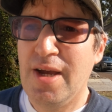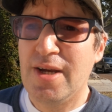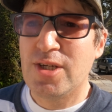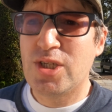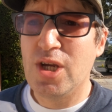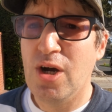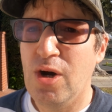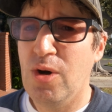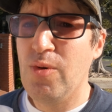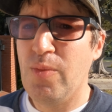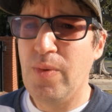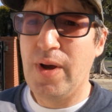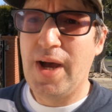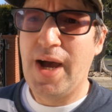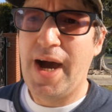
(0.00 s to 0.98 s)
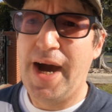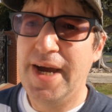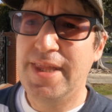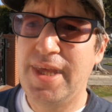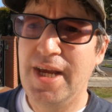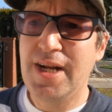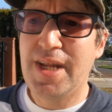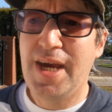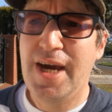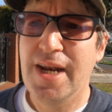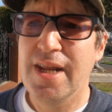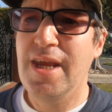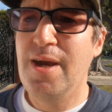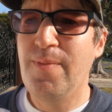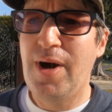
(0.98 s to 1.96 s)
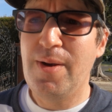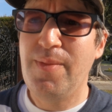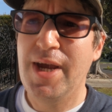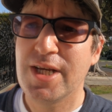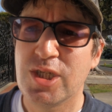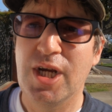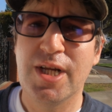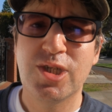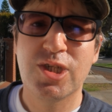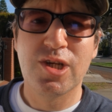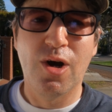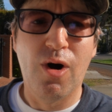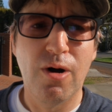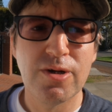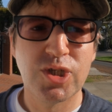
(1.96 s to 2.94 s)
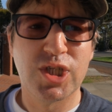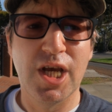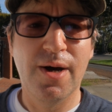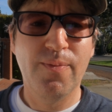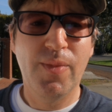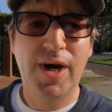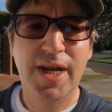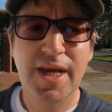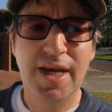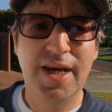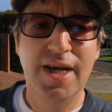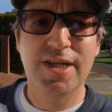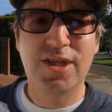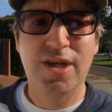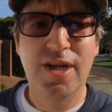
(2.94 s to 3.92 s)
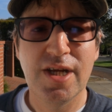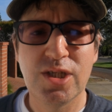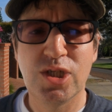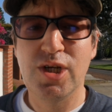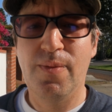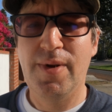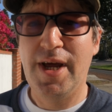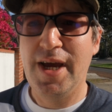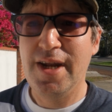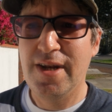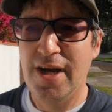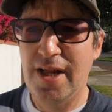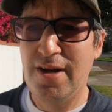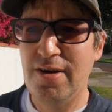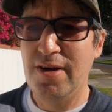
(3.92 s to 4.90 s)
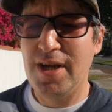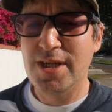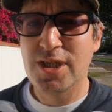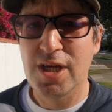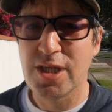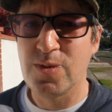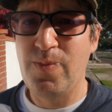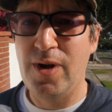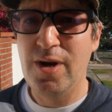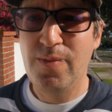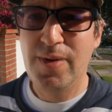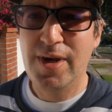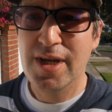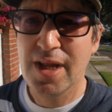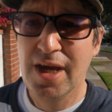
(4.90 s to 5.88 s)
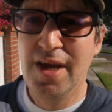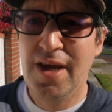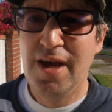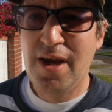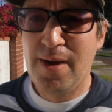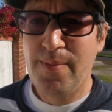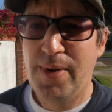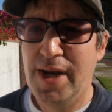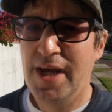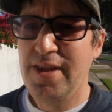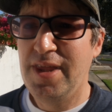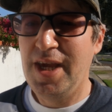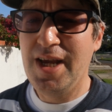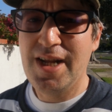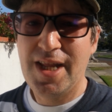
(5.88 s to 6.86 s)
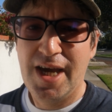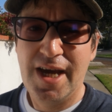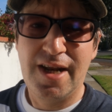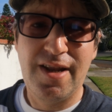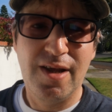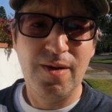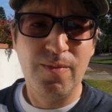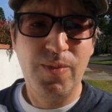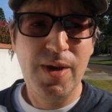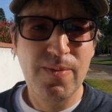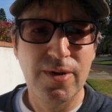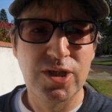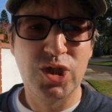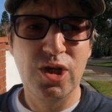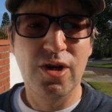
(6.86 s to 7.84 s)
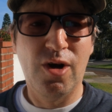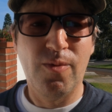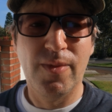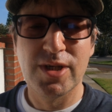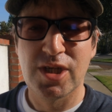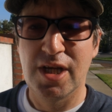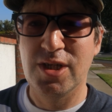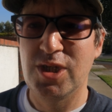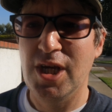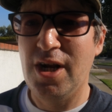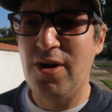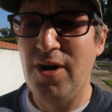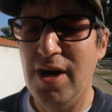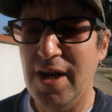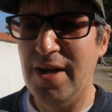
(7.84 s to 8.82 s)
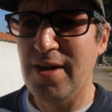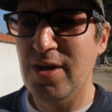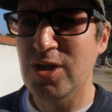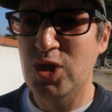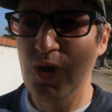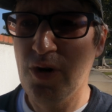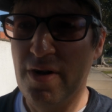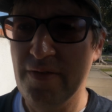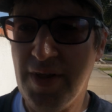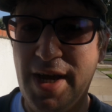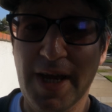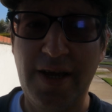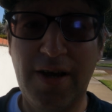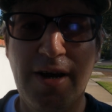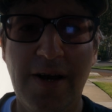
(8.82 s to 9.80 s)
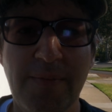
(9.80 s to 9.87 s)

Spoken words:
So I think that it might make sense to hold some money into the Gemini dollar as an experiment, but I think that people should almost consider it sort of like